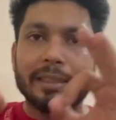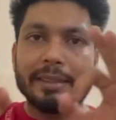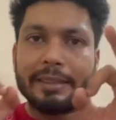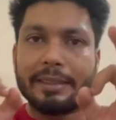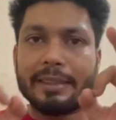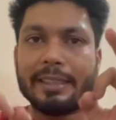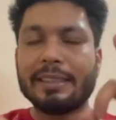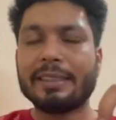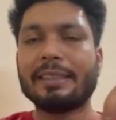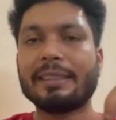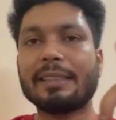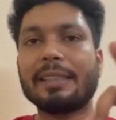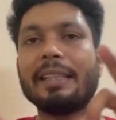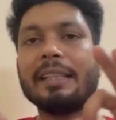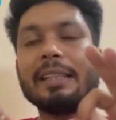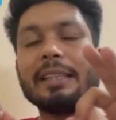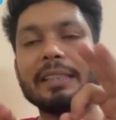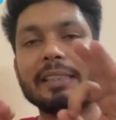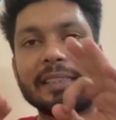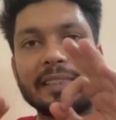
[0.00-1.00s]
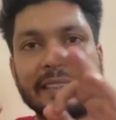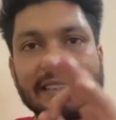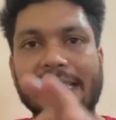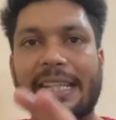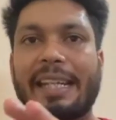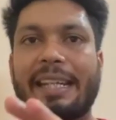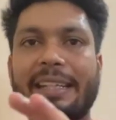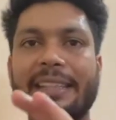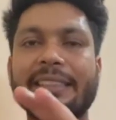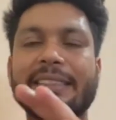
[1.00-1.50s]
this
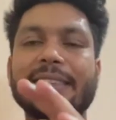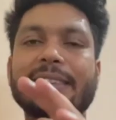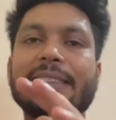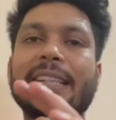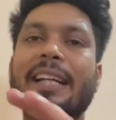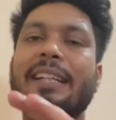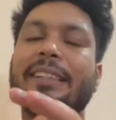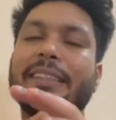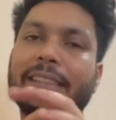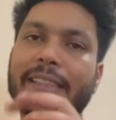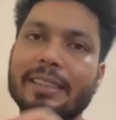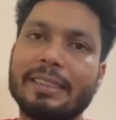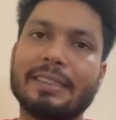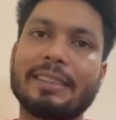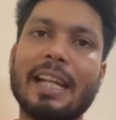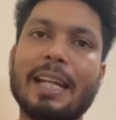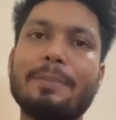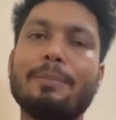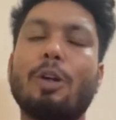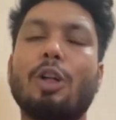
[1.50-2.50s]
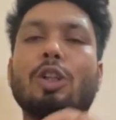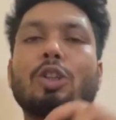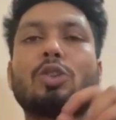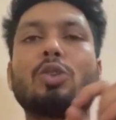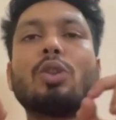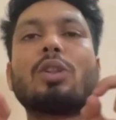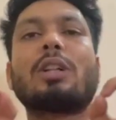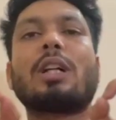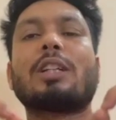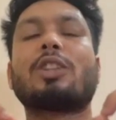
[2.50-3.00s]
says that this time
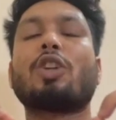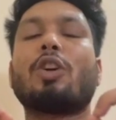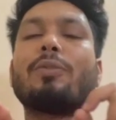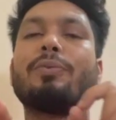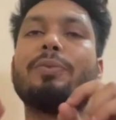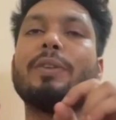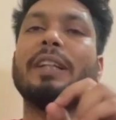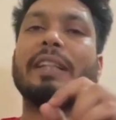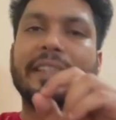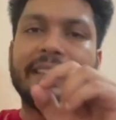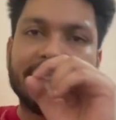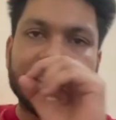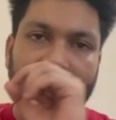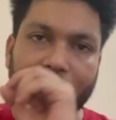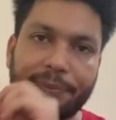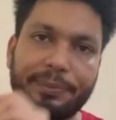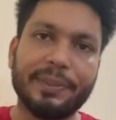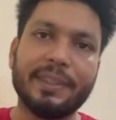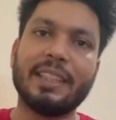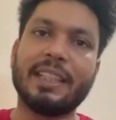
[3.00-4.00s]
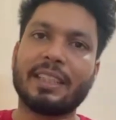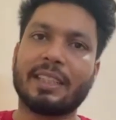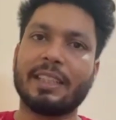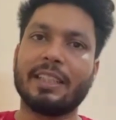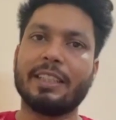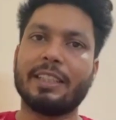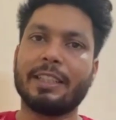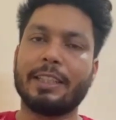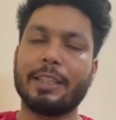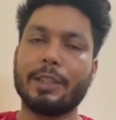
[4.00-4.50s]
also cutoff will
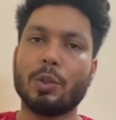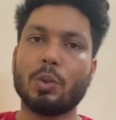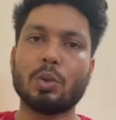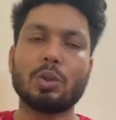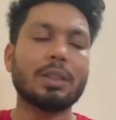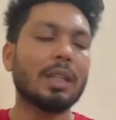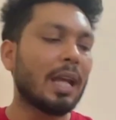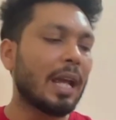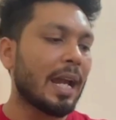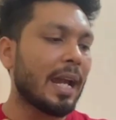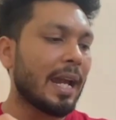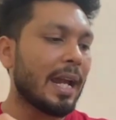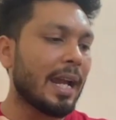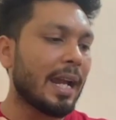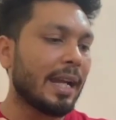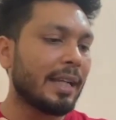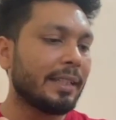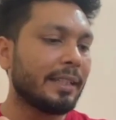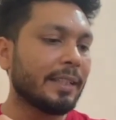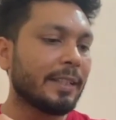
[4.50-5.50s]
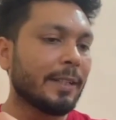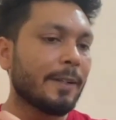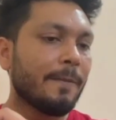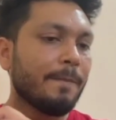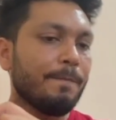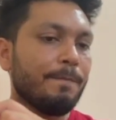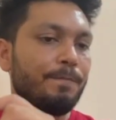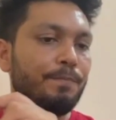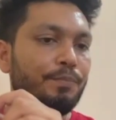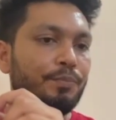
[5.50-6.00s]
definitely reduce, and
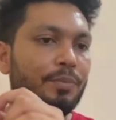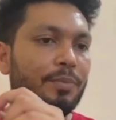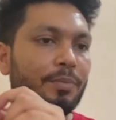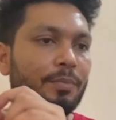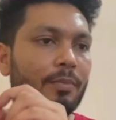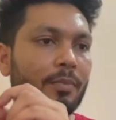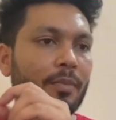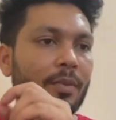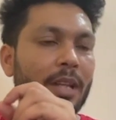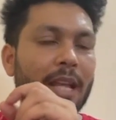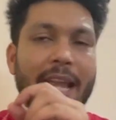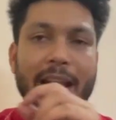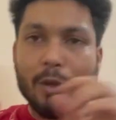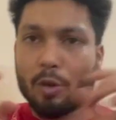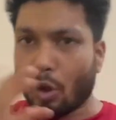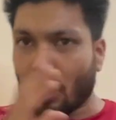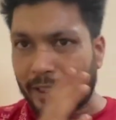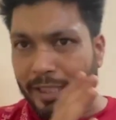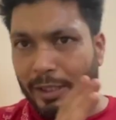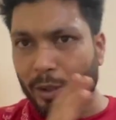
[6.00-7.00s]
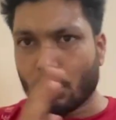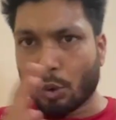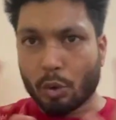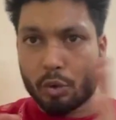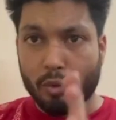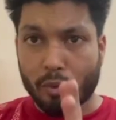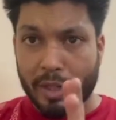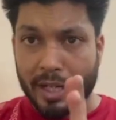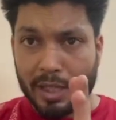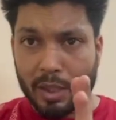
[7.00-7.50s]
according to
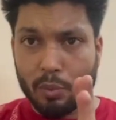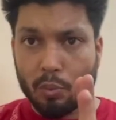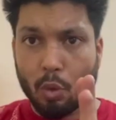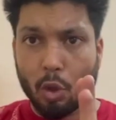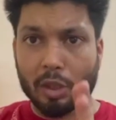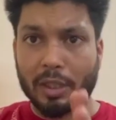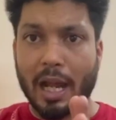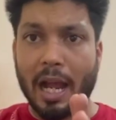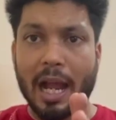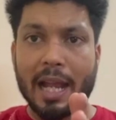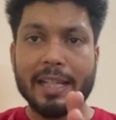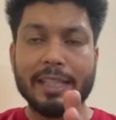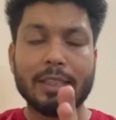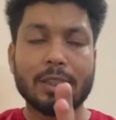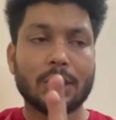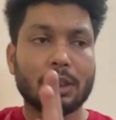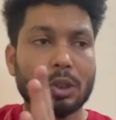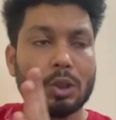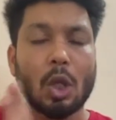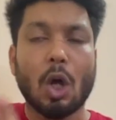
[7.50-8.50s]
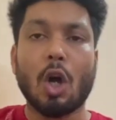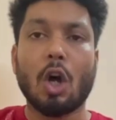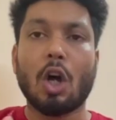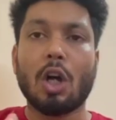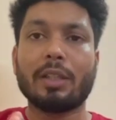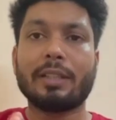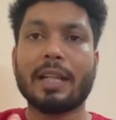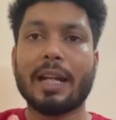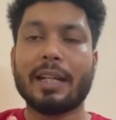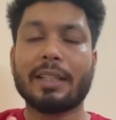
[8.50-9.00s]
trend, what I saw,
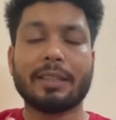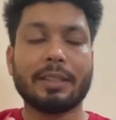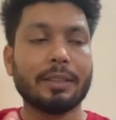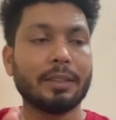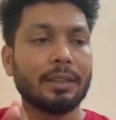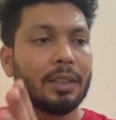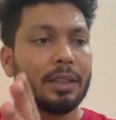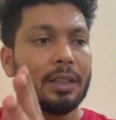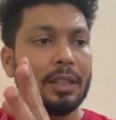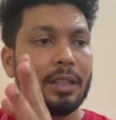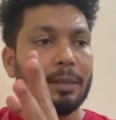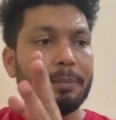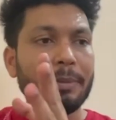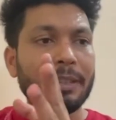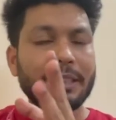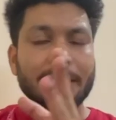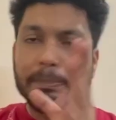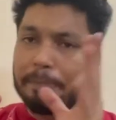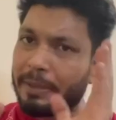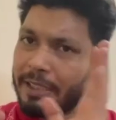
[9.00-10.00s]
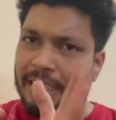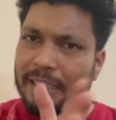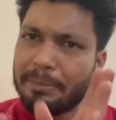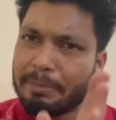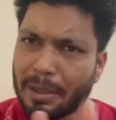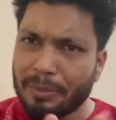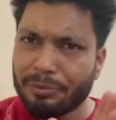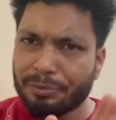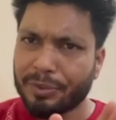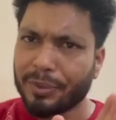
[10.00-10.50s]
that means
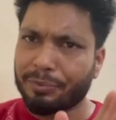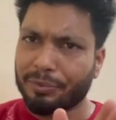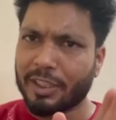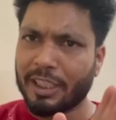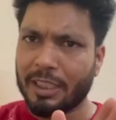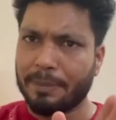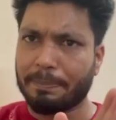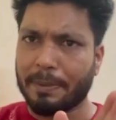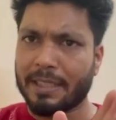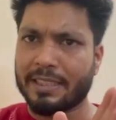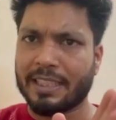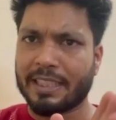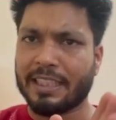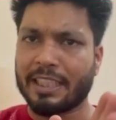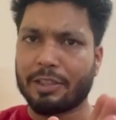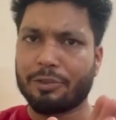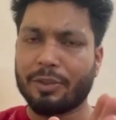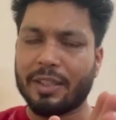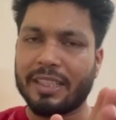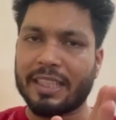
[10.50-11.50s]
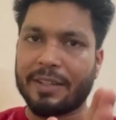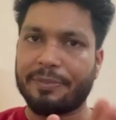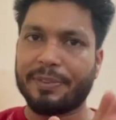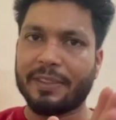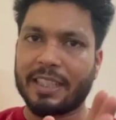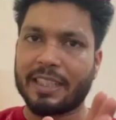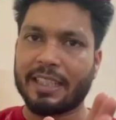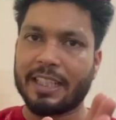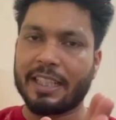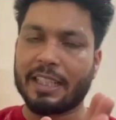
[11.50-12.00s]
minimum 15% it will
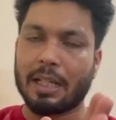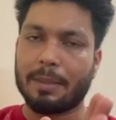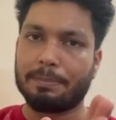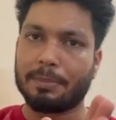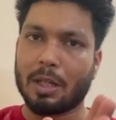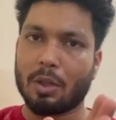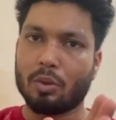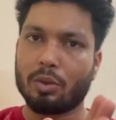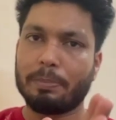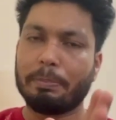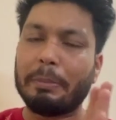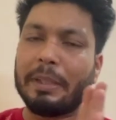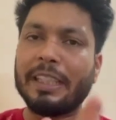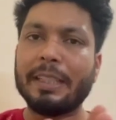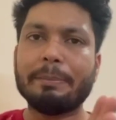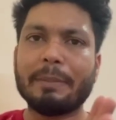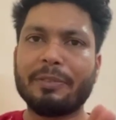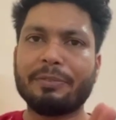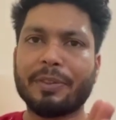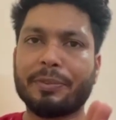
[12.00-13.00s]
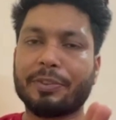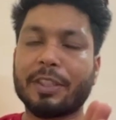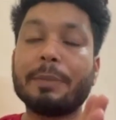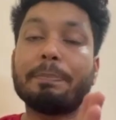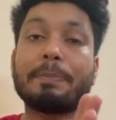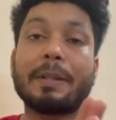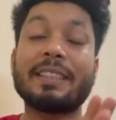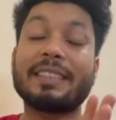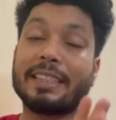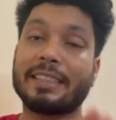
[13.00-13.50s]
definitely come down. Minimum
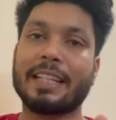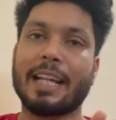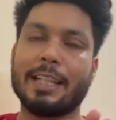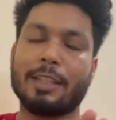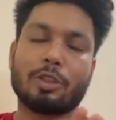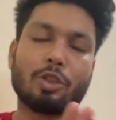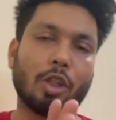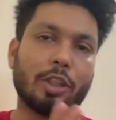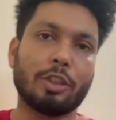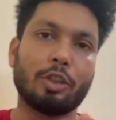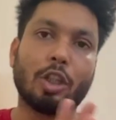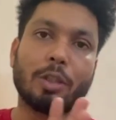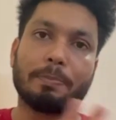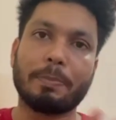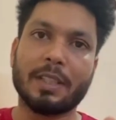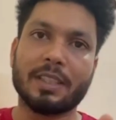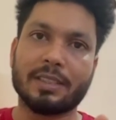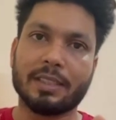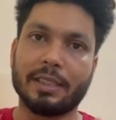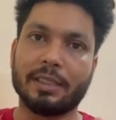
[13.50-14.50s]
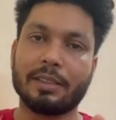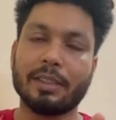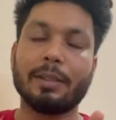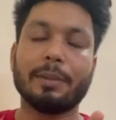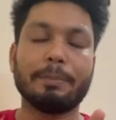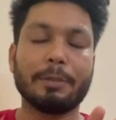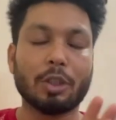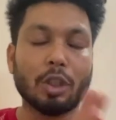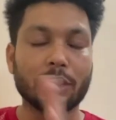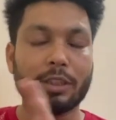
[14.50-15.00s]
15%, sorry, not percent,
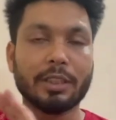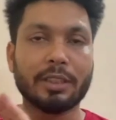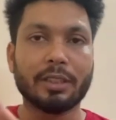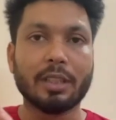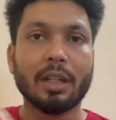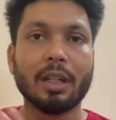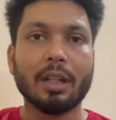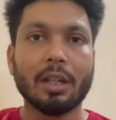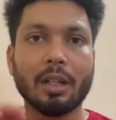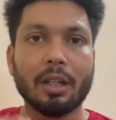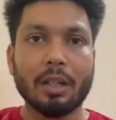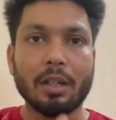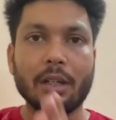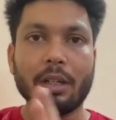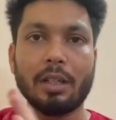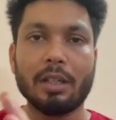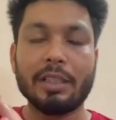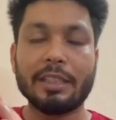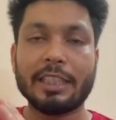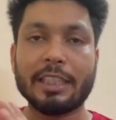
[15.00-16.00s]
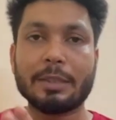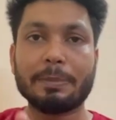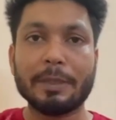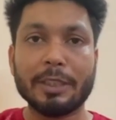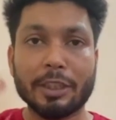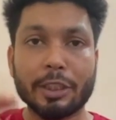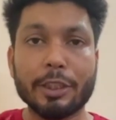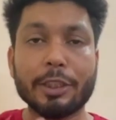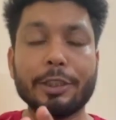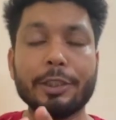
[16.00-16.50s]
because it has been
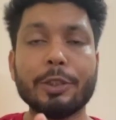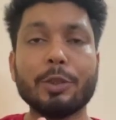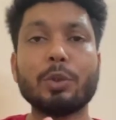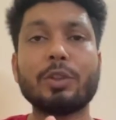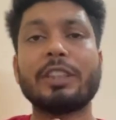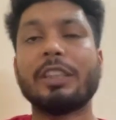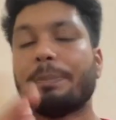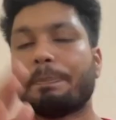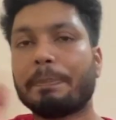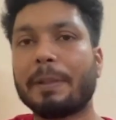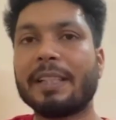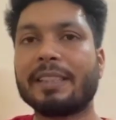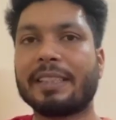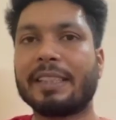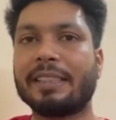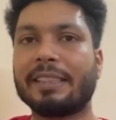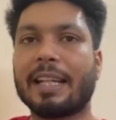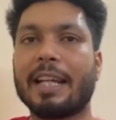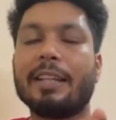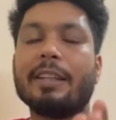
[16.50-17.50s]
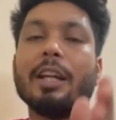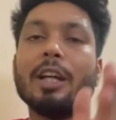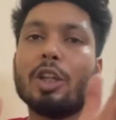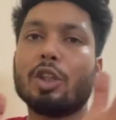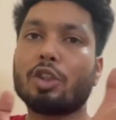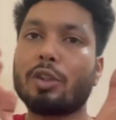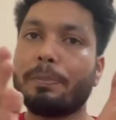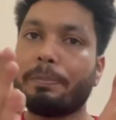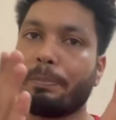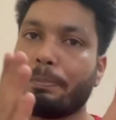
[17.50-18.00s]
reduced in percentile.
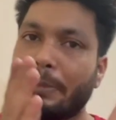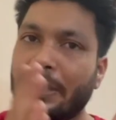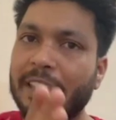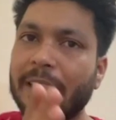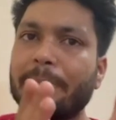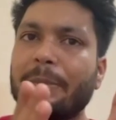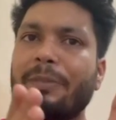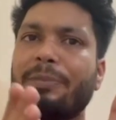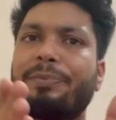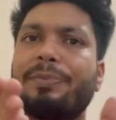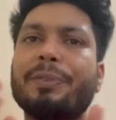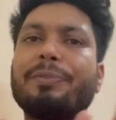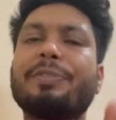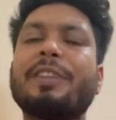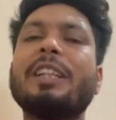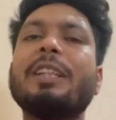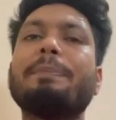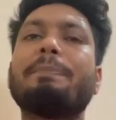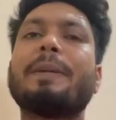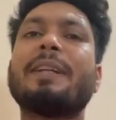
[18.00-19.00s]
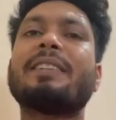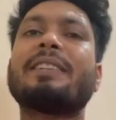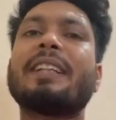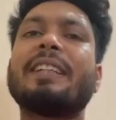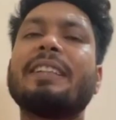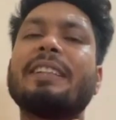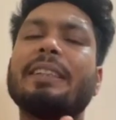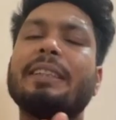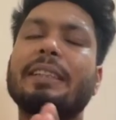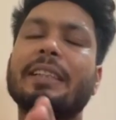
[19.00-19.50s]
So minimum
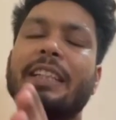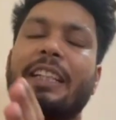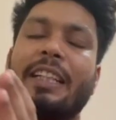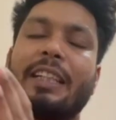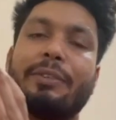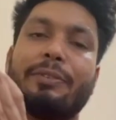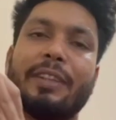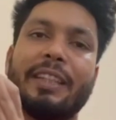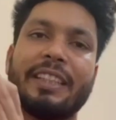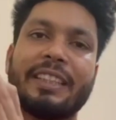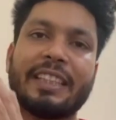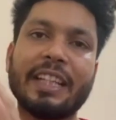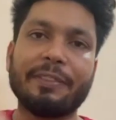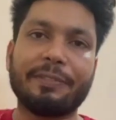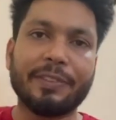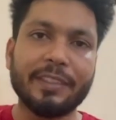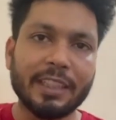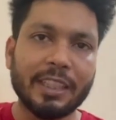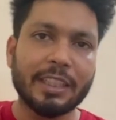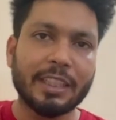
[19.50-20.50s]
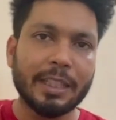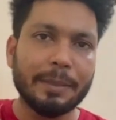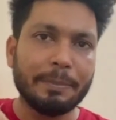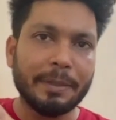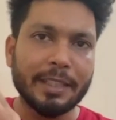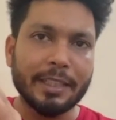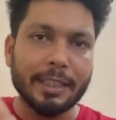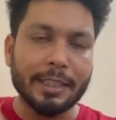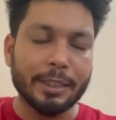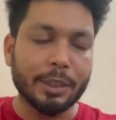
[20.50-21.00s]
15% it will definitely be
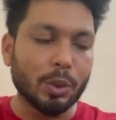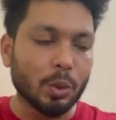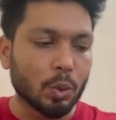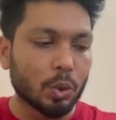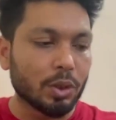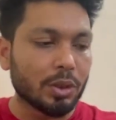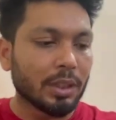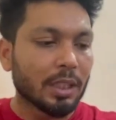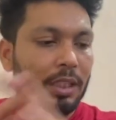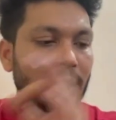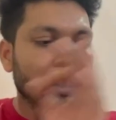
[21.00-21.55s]
reduced.